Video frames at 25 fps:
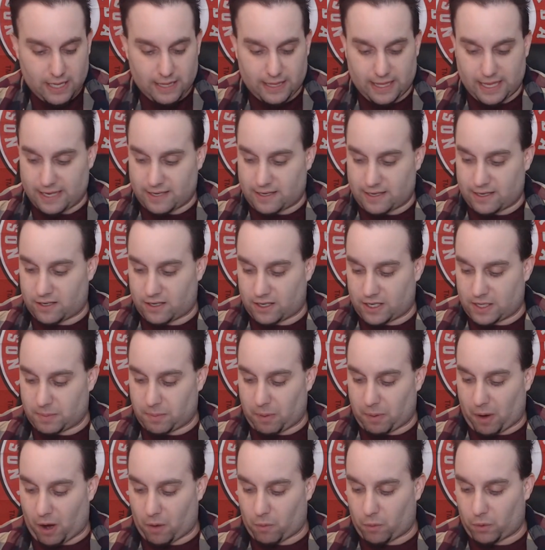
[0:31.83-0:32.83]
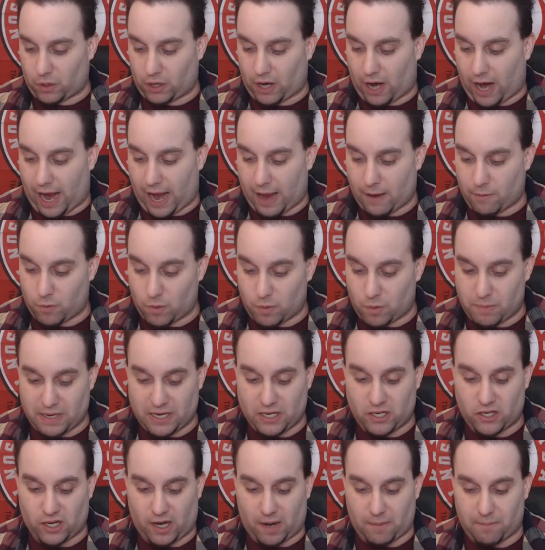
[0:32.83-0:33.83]
This is a spot where I will
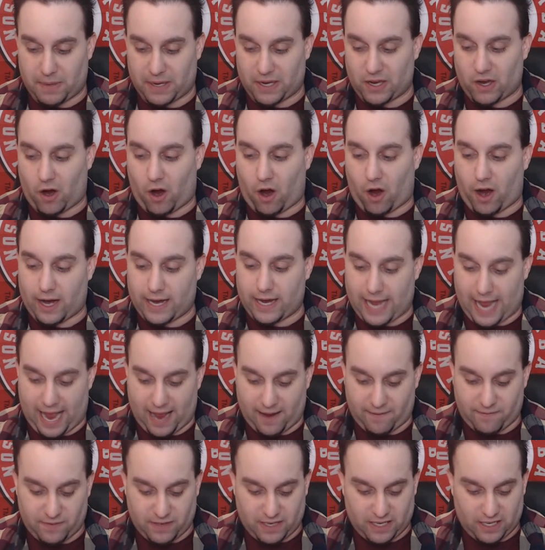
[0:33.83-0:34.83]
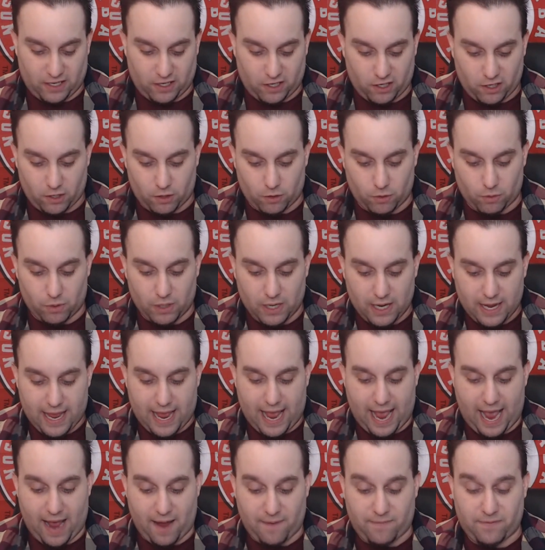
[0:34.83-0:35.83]
be jumping on FDU.
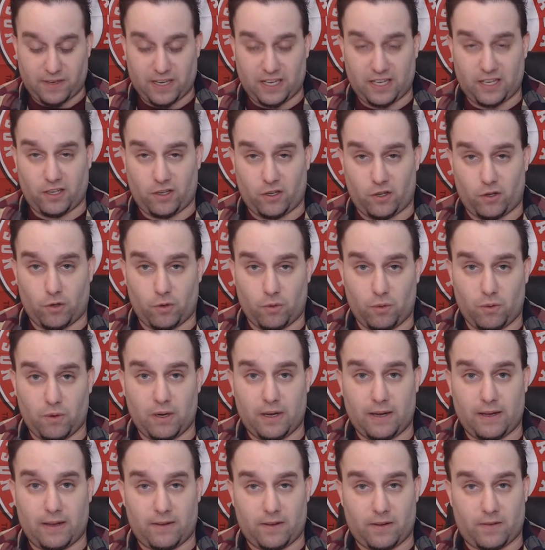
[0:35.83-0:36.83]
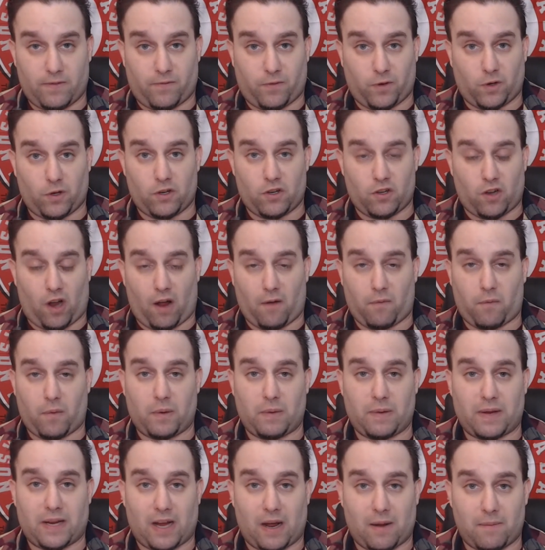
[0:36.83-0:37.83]
FDU first off
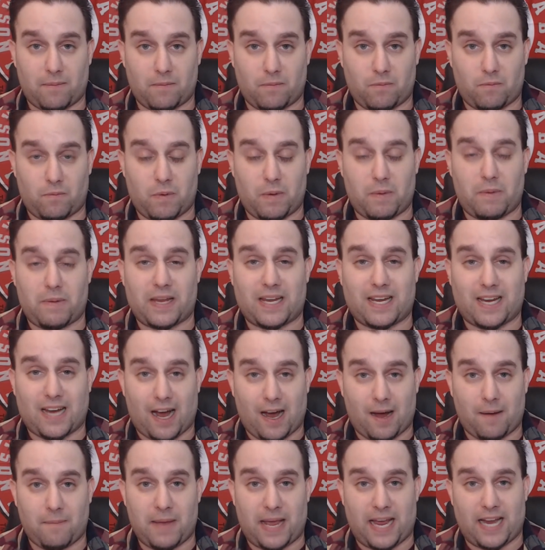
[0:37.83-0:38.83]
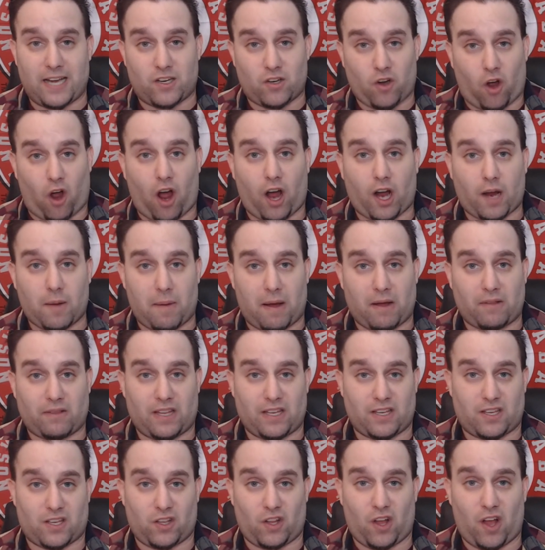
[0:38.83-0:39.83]
when we come when we come and talk about
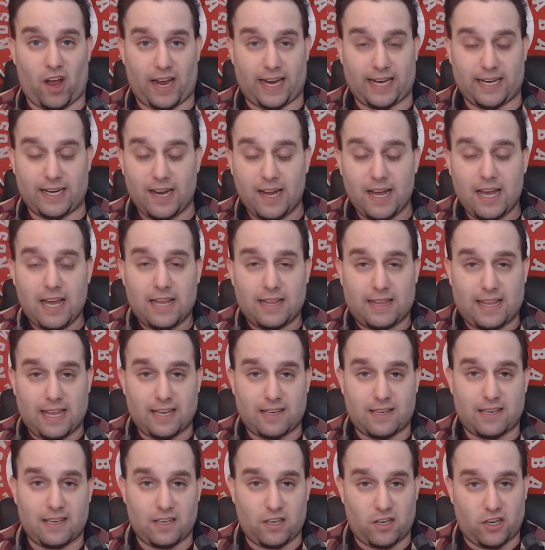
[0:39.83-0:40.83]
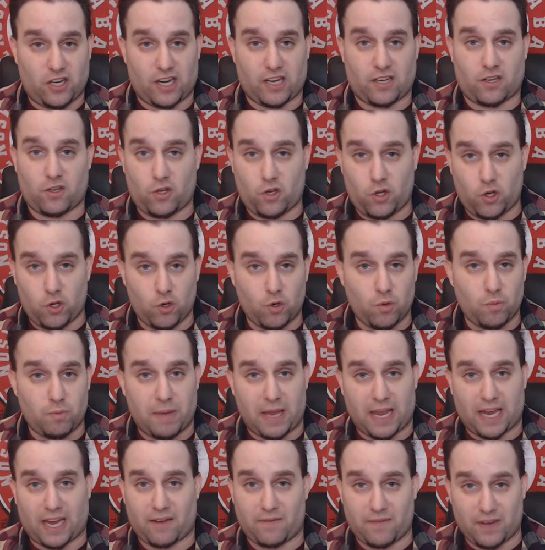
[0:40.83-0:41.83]
this line this is just too
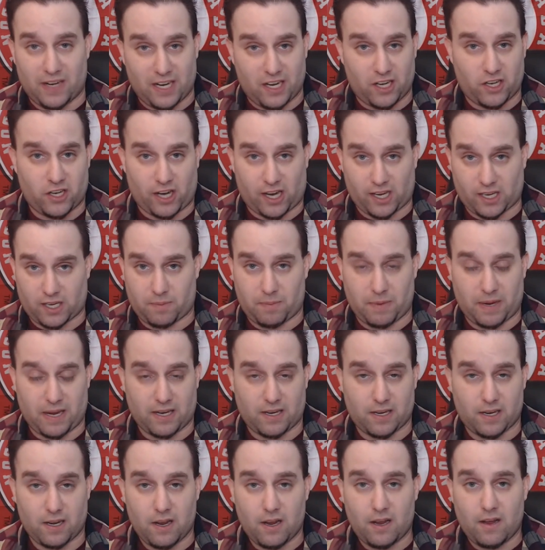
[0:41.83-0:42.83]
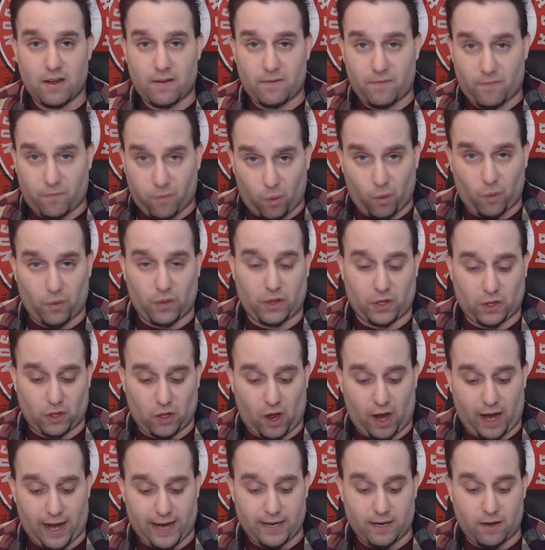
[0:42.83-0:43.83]
big of an adjustment for the
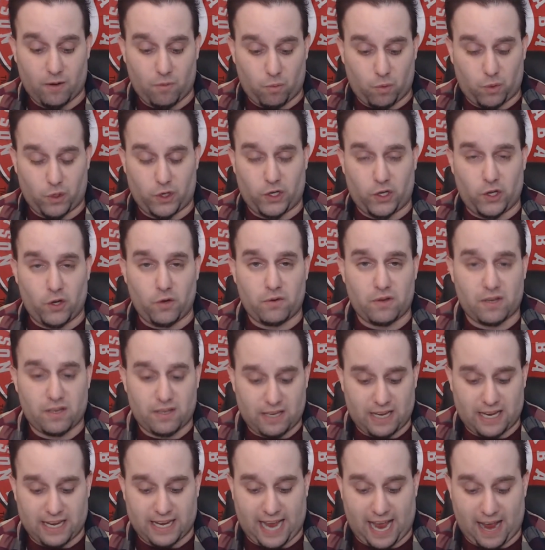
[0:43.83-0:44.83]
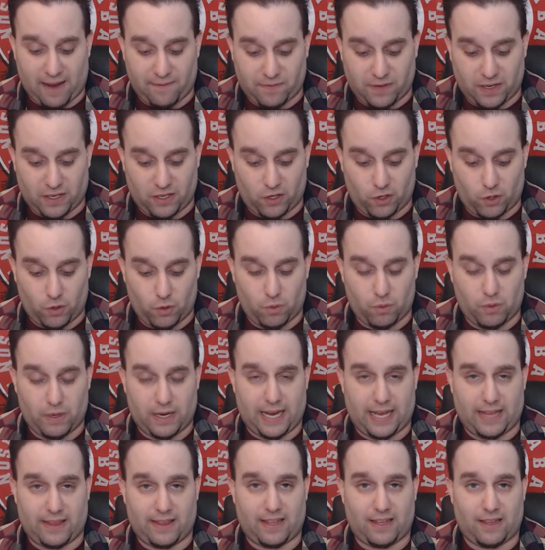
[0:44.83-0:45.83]
line we're used to seeing fdu
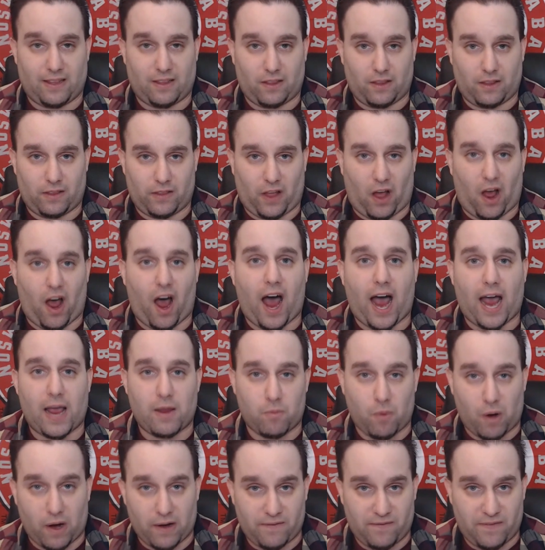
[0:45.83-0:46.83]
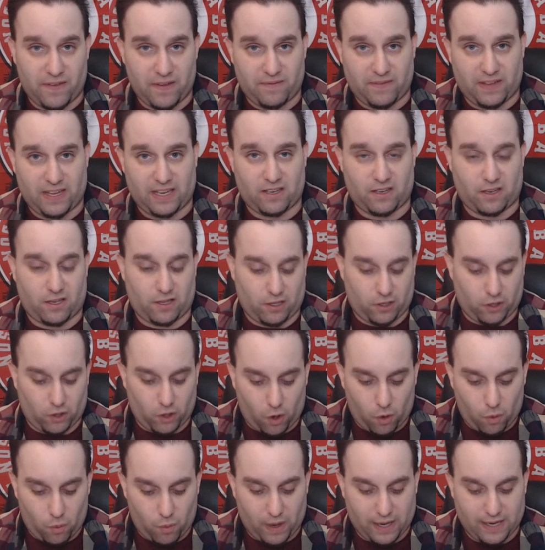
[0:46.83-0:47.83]
in the high 150s to the
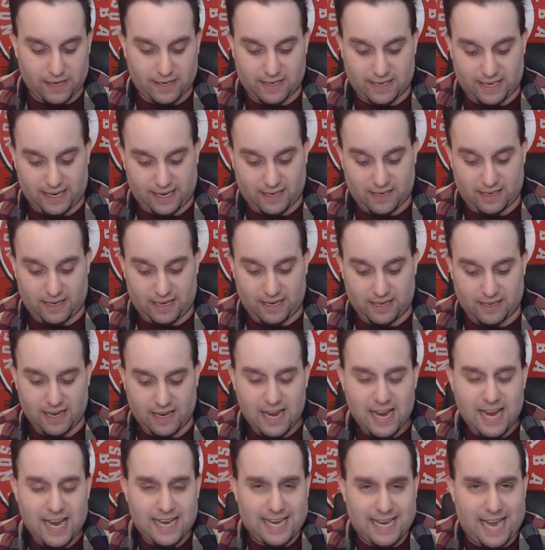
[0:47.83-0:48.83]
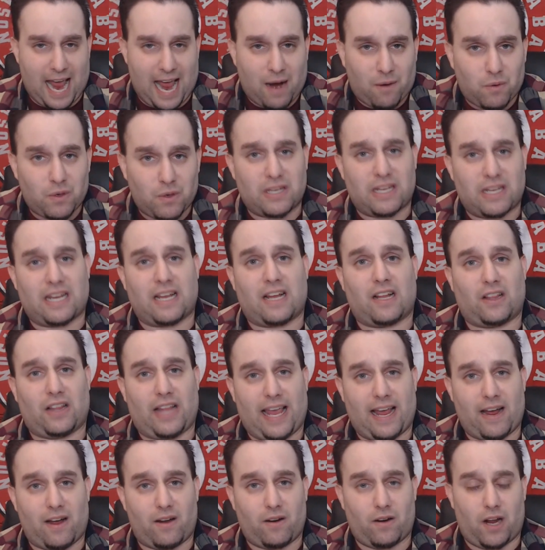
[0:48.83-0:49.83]
low 160s now we're seeing a,
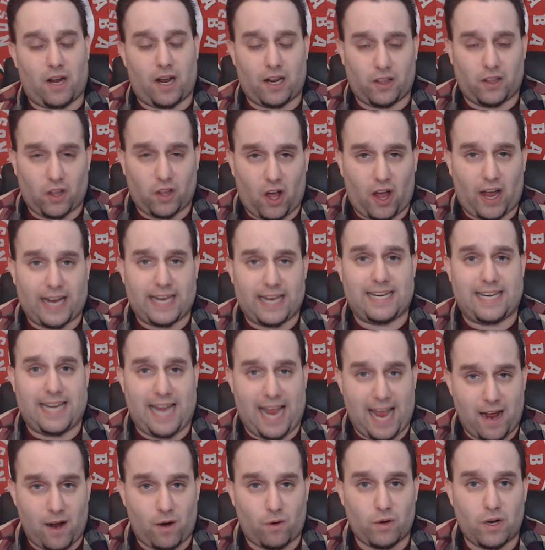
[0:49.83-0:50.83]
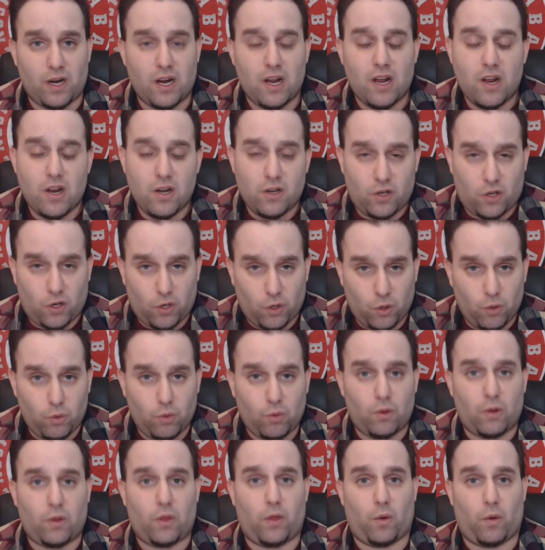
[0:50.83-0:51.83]
la- a line down
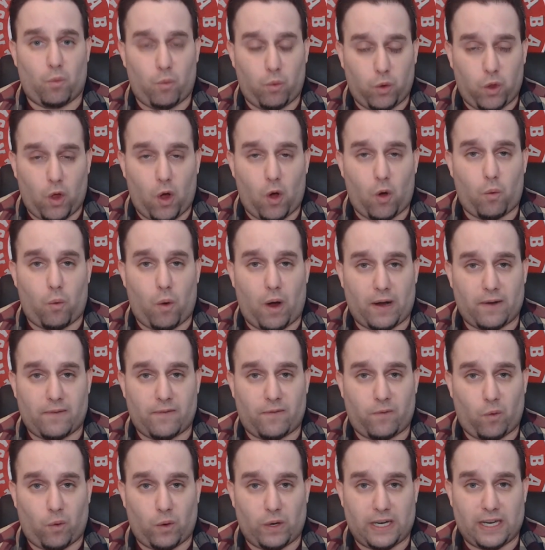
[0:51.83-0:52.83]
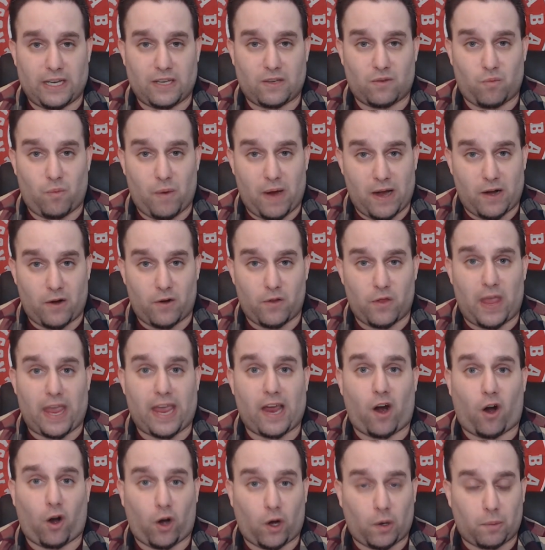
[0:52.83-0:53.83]
to the low 140s where
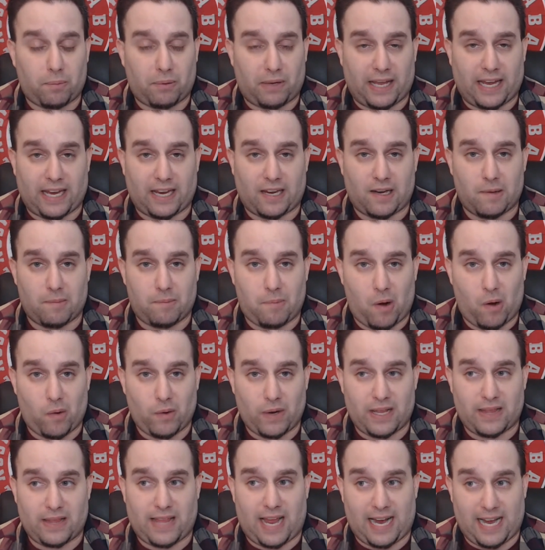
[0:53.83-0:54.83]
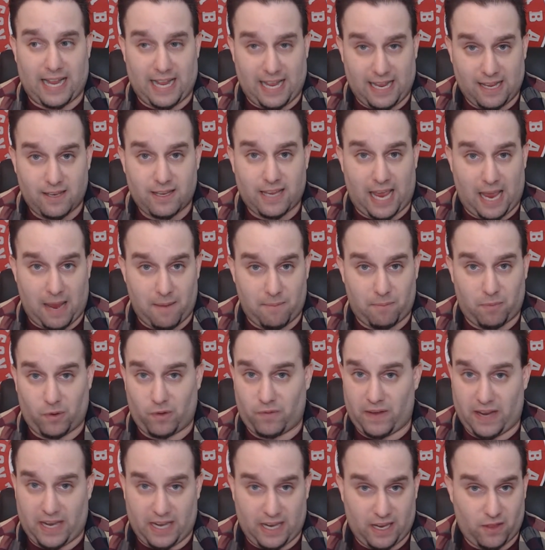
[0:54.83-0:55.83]
they are playing an opponent that is capable
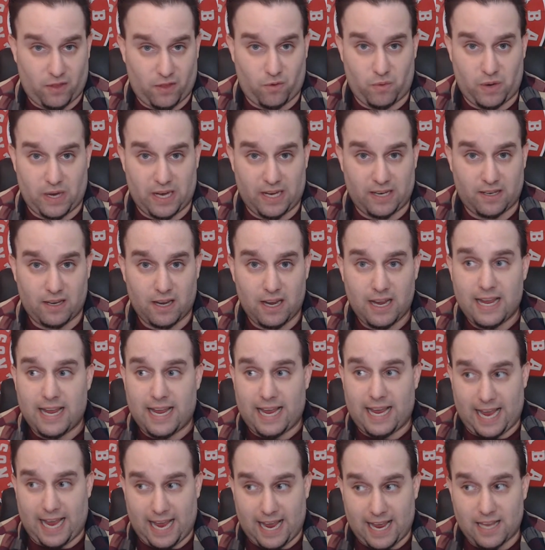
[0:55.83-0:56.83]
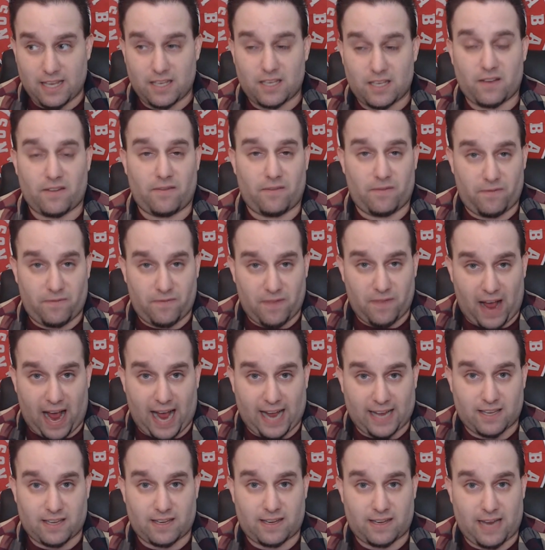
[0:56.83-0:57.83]
of hitting threes is
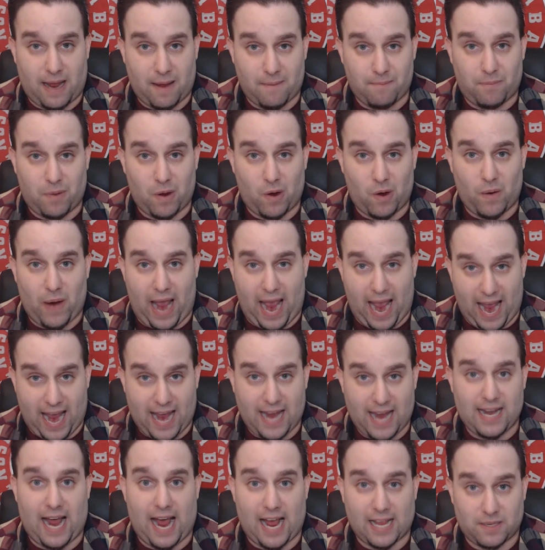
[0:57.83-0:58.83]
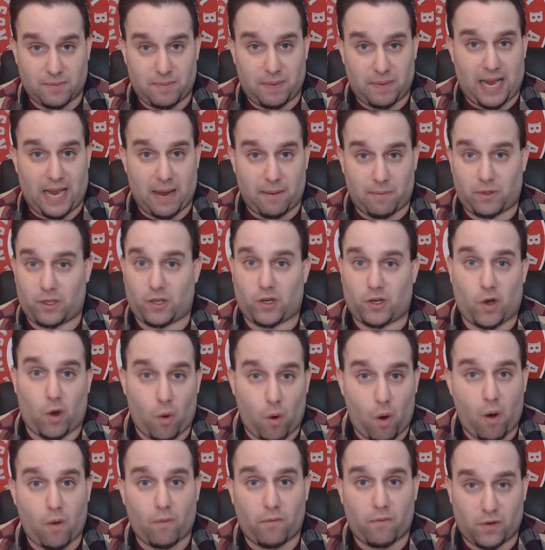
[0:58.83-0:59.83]
fast tempo and has been able to
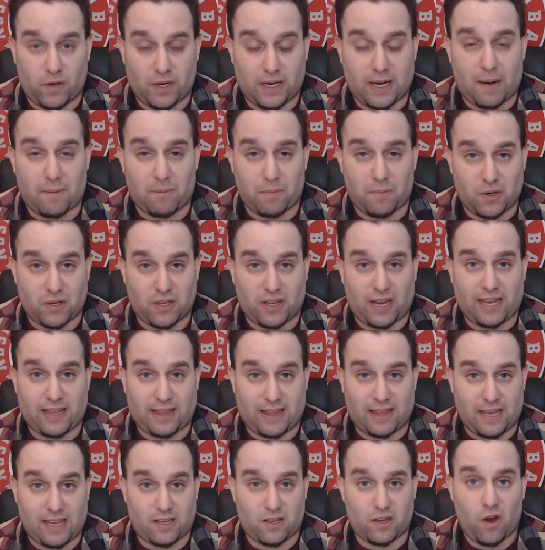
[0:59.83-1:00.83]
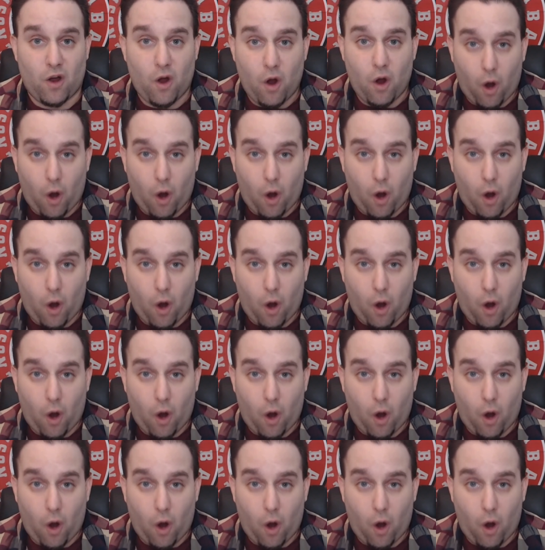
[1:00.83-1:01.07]
go over numbers like this